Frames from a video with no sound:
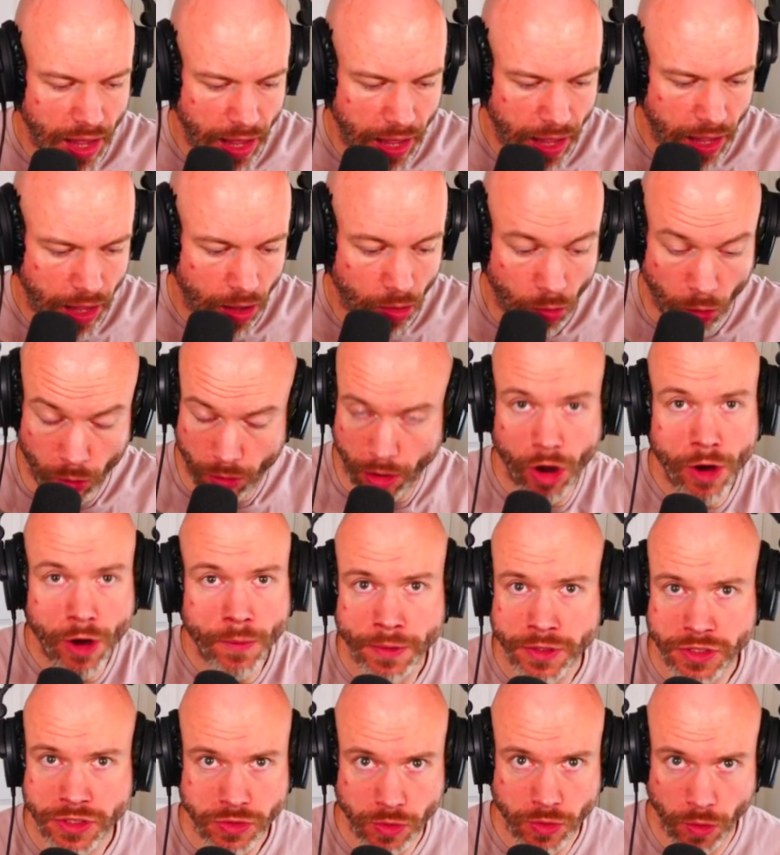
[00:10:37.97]
uh, or
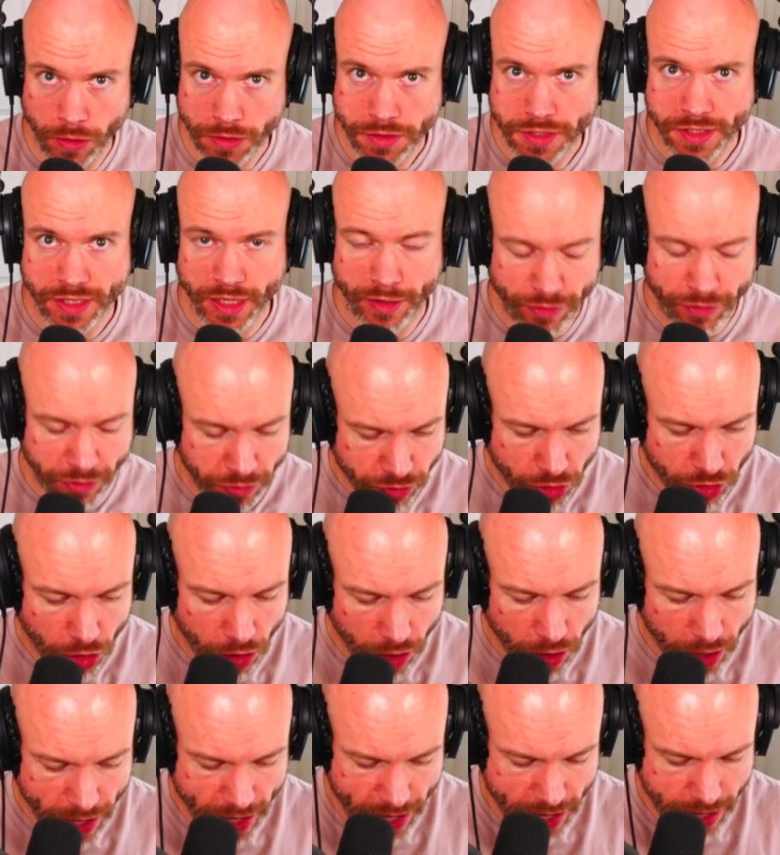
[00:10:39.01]
open source. If you've
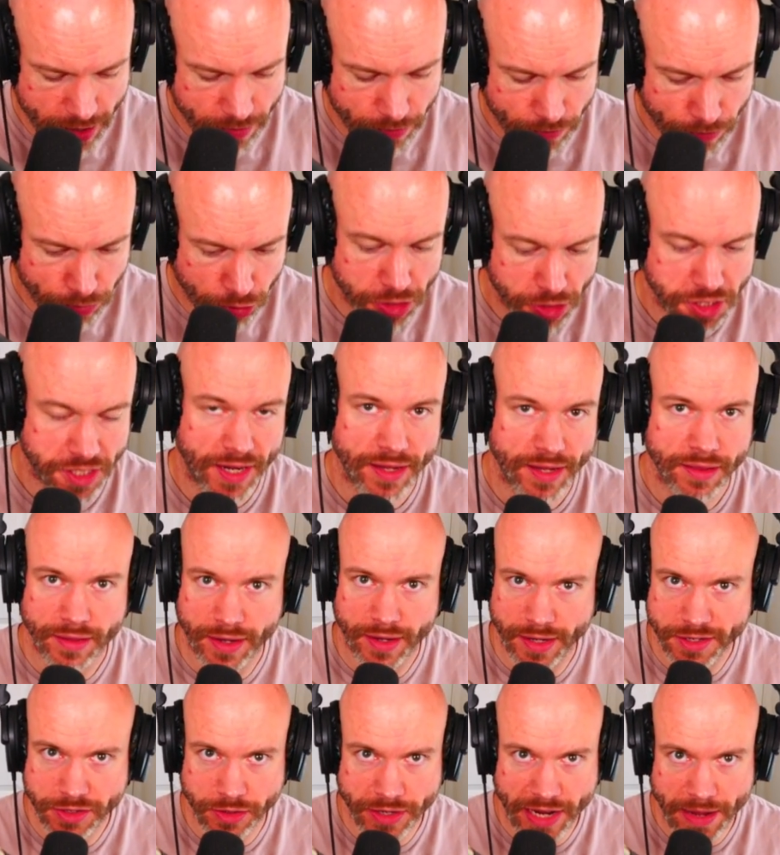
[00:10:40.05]
got a project
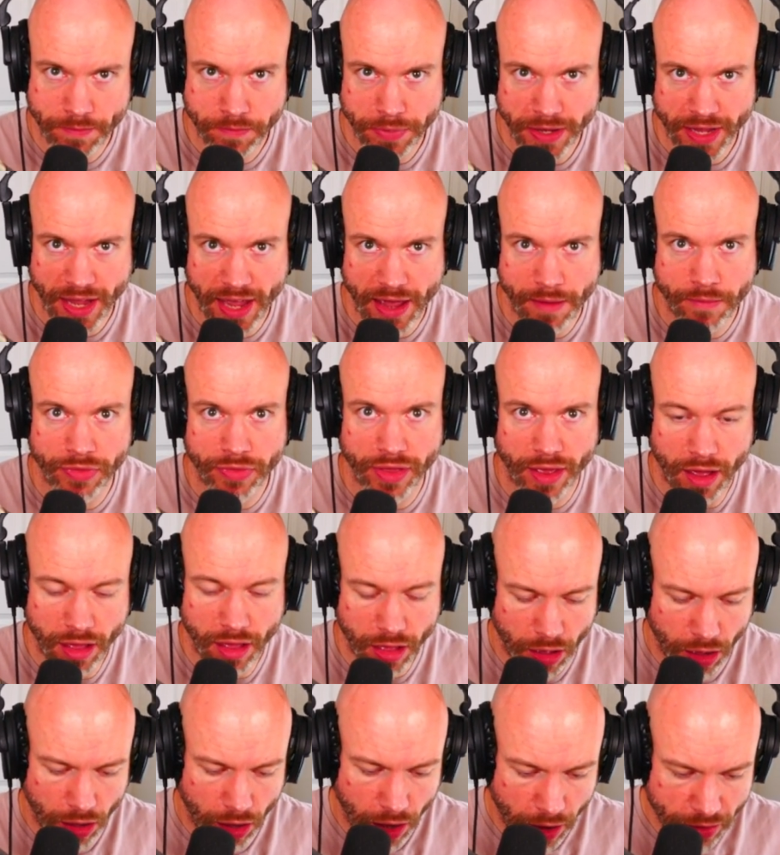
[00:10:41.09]
that is on N P M that
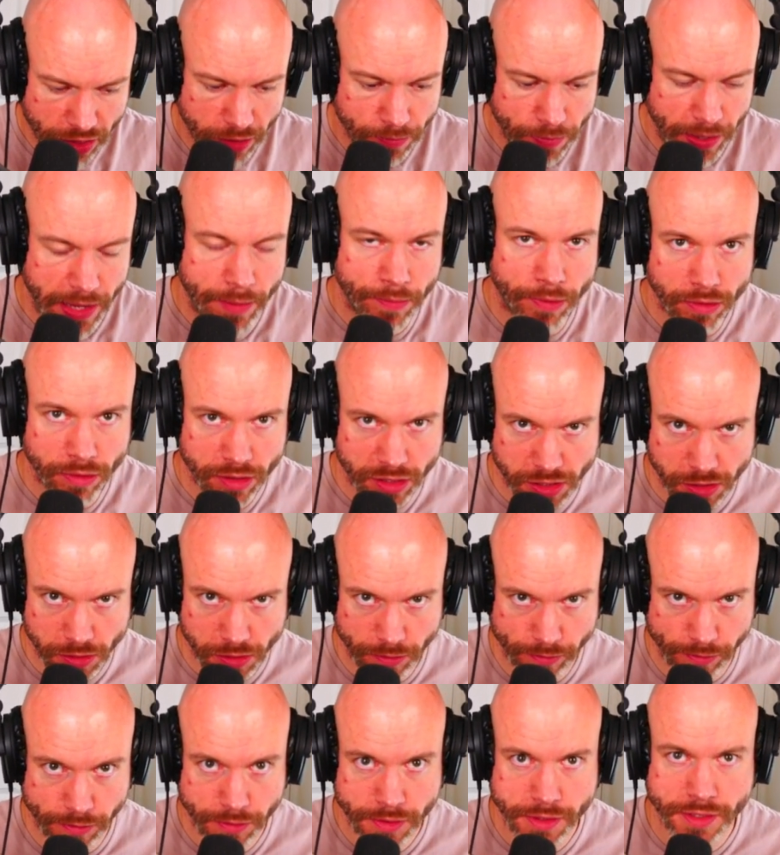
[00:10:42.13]
other people
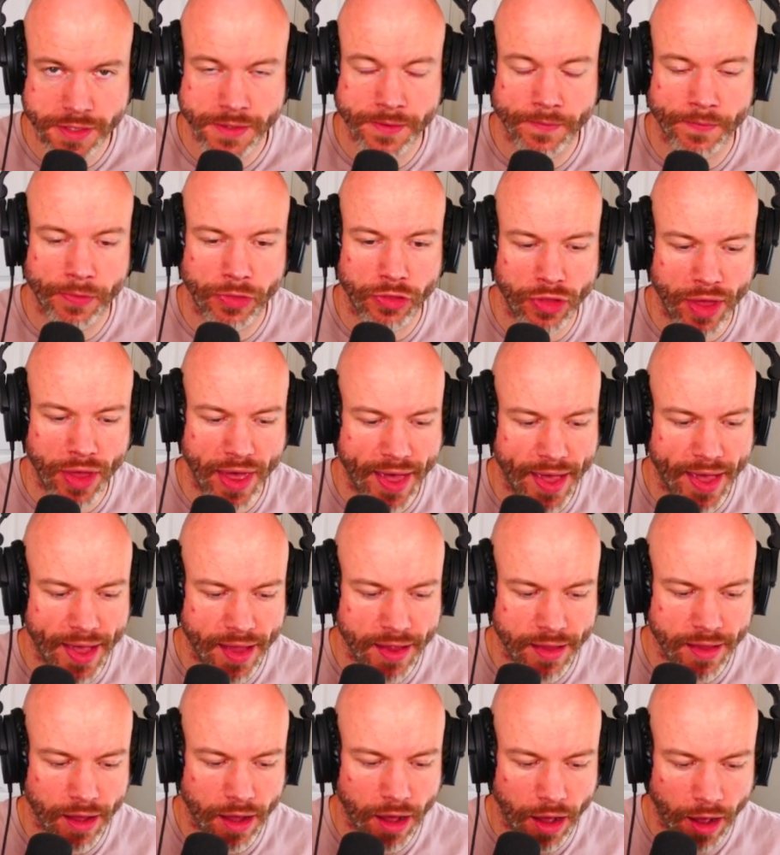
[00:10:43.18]
use,
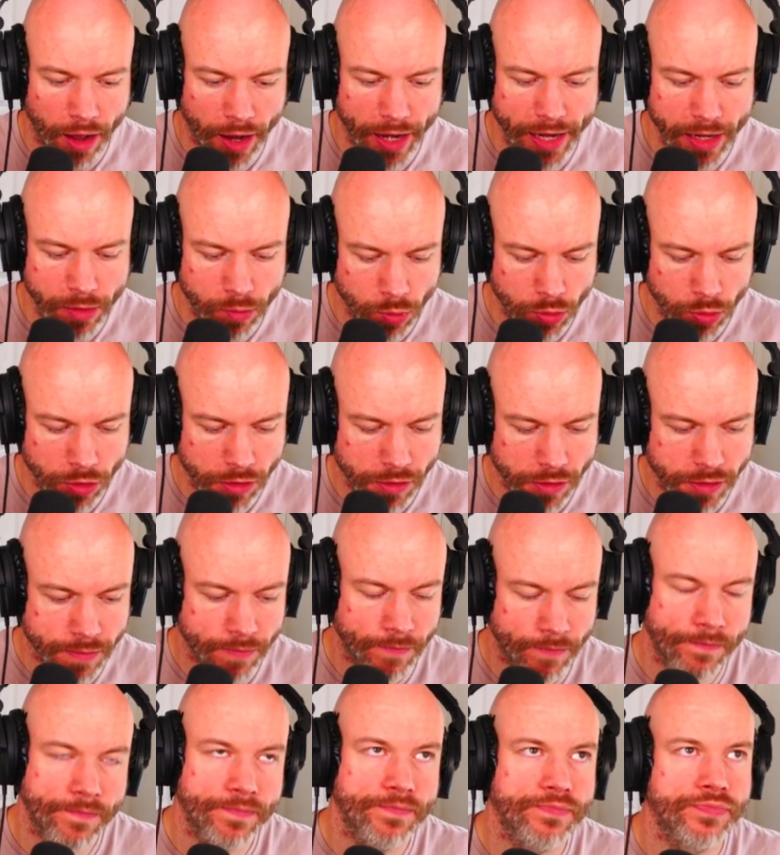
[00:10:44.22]
then I would
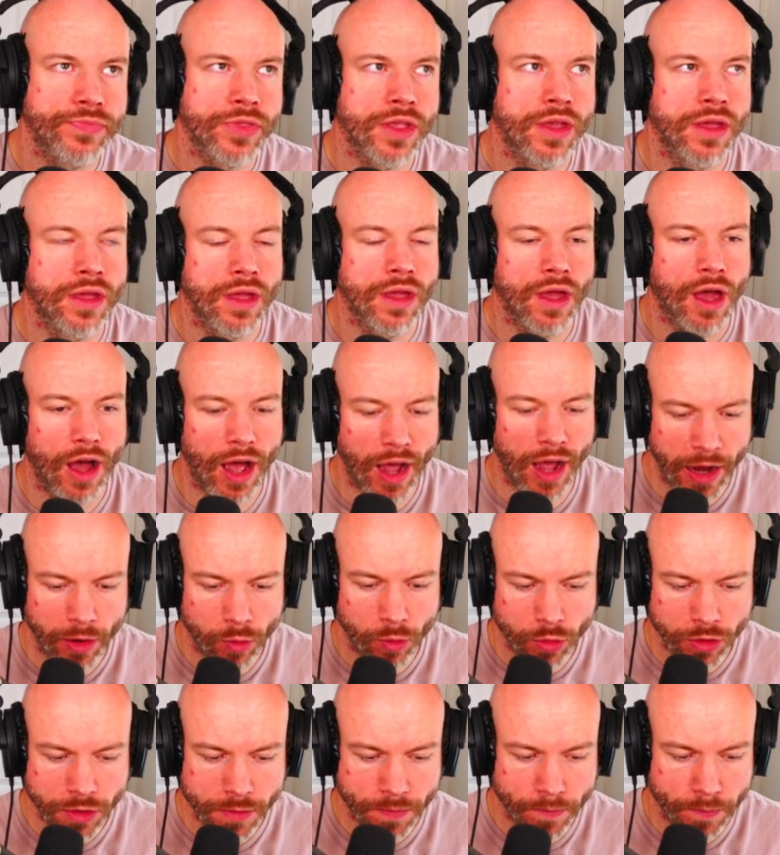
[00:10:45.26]
I
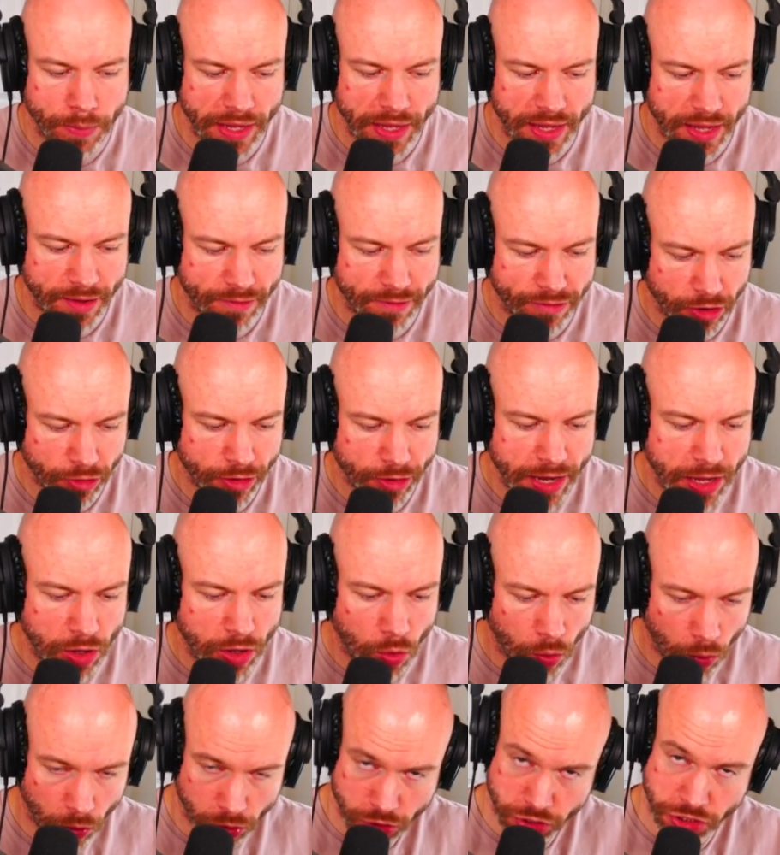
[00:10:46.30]
would be very
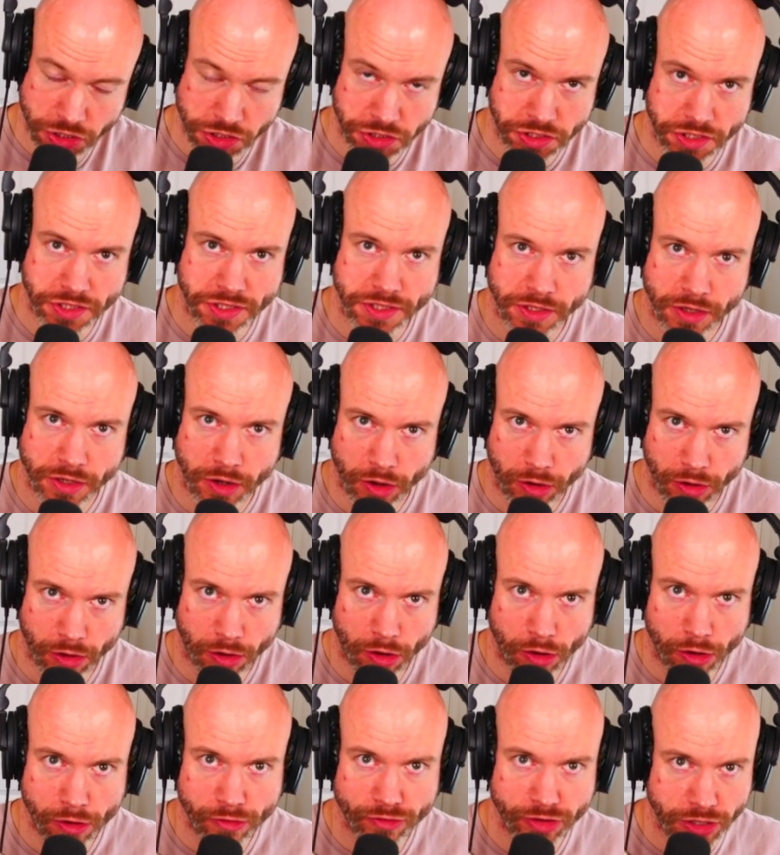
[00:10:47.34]
cautious
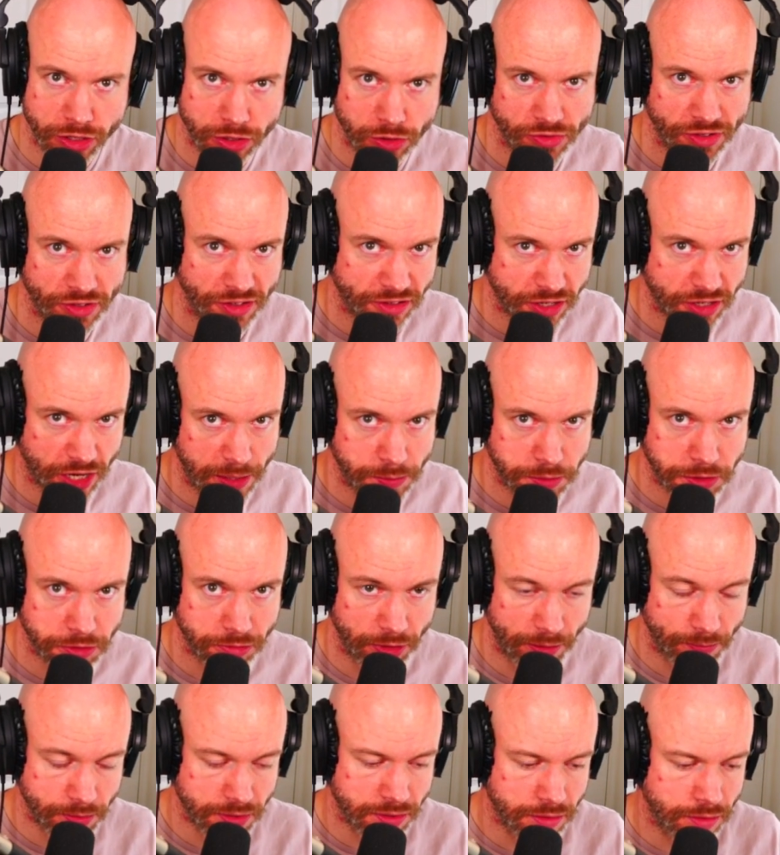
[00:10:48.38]
over using
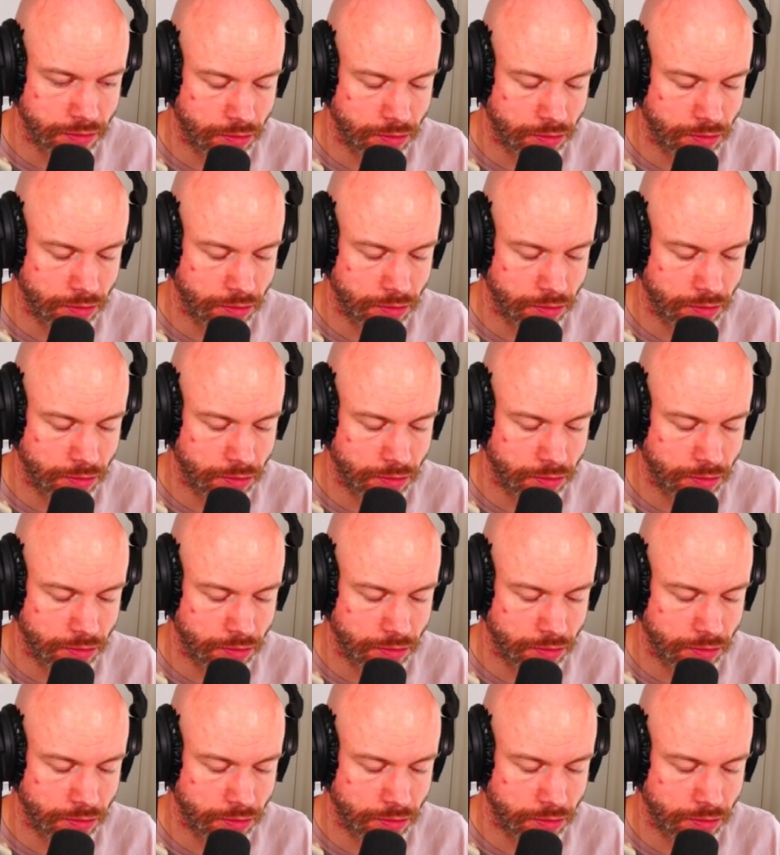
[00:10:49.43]
TypeScript.